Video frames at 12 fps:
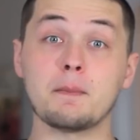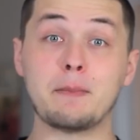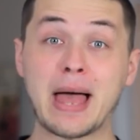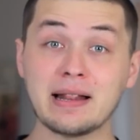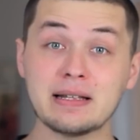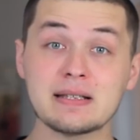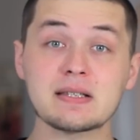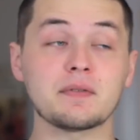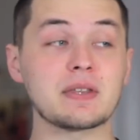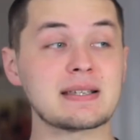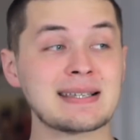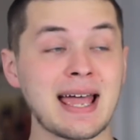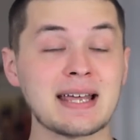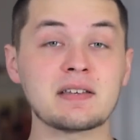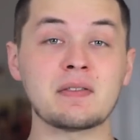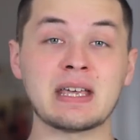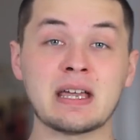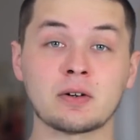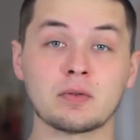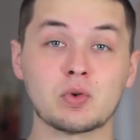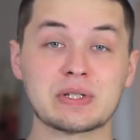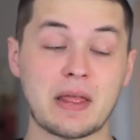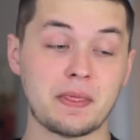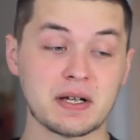The balance of the size of the
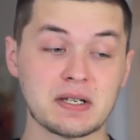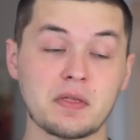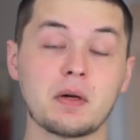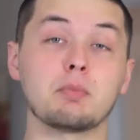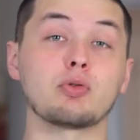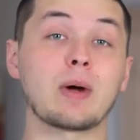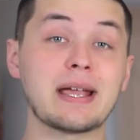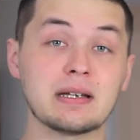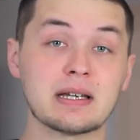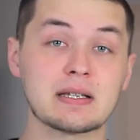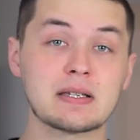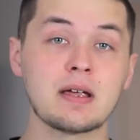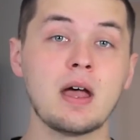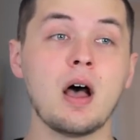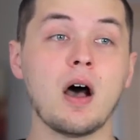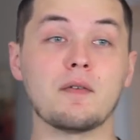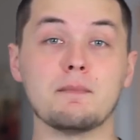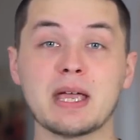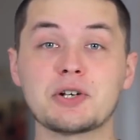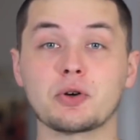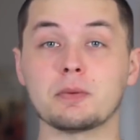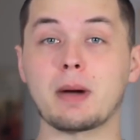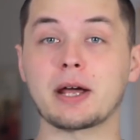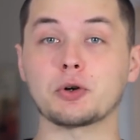intervals and thus the brightness of
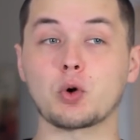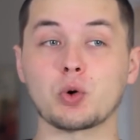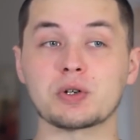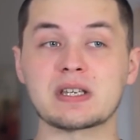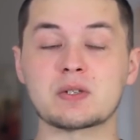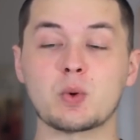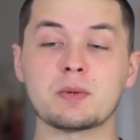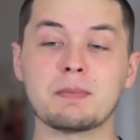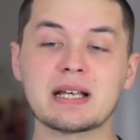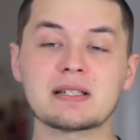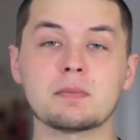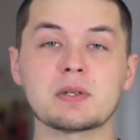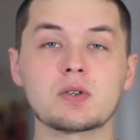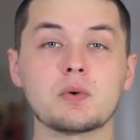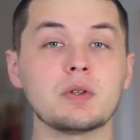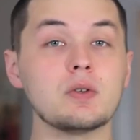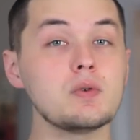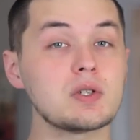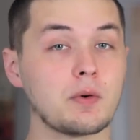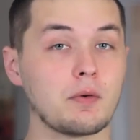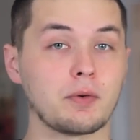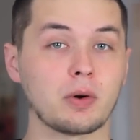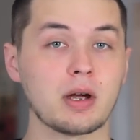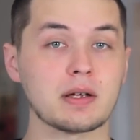major and minor chords is what makes them so useful
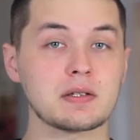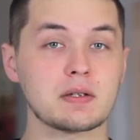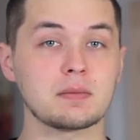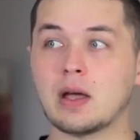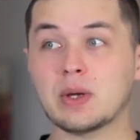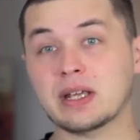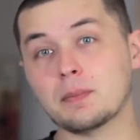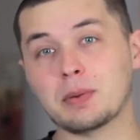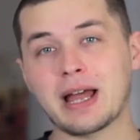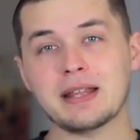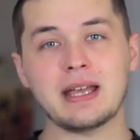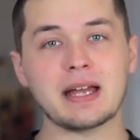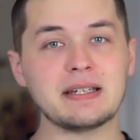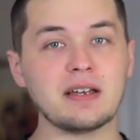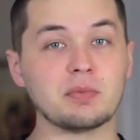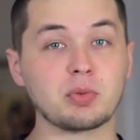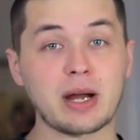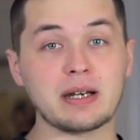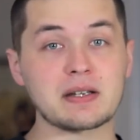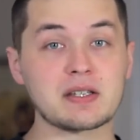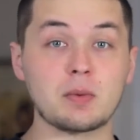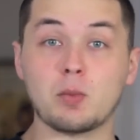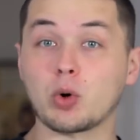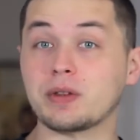for us. Now we can apply the idea of brightness
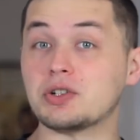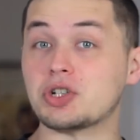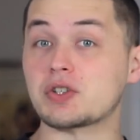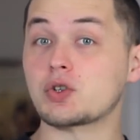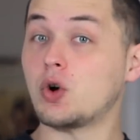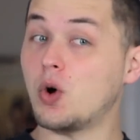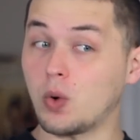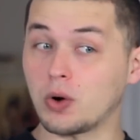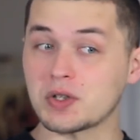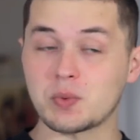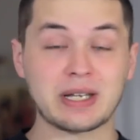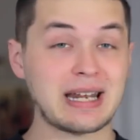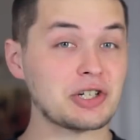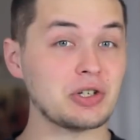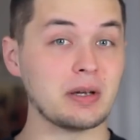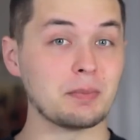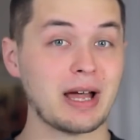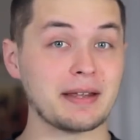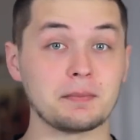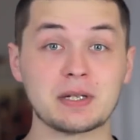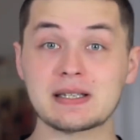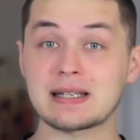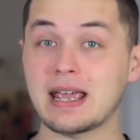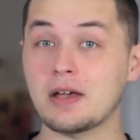to more than just chords, we can actually apply them
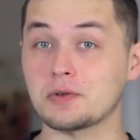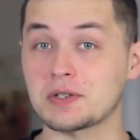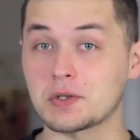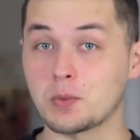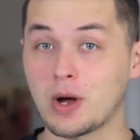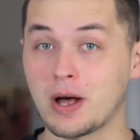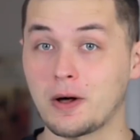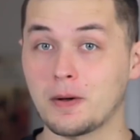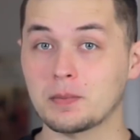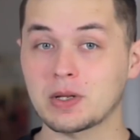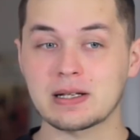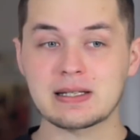to scales as well.